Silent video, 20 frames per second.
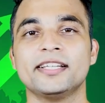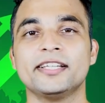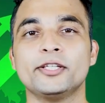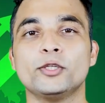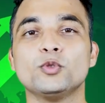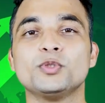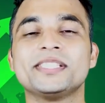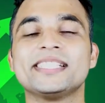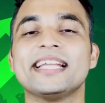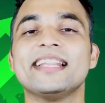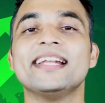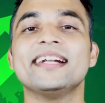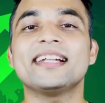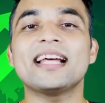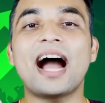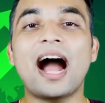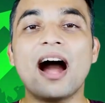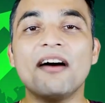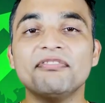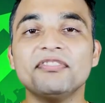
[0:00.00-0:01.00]
you sell
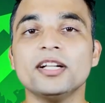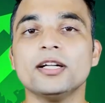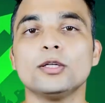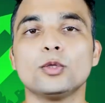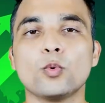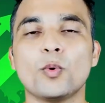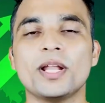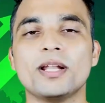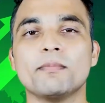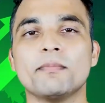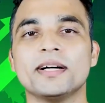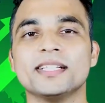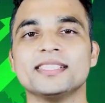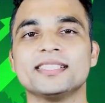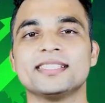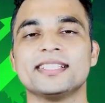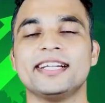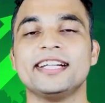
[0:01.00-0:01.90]
it after 12 months.